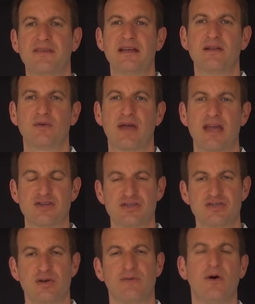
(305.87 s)
z
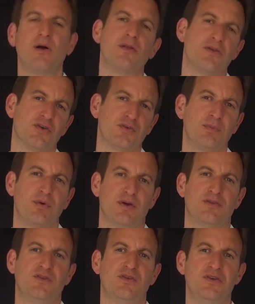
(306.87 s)
locations of all those
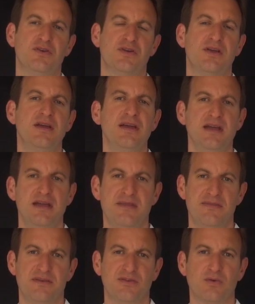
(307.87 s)
points here
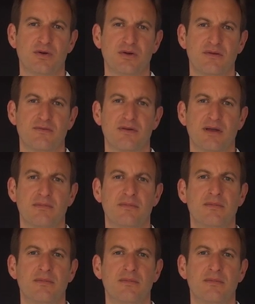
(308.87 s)
in this coordinate frame.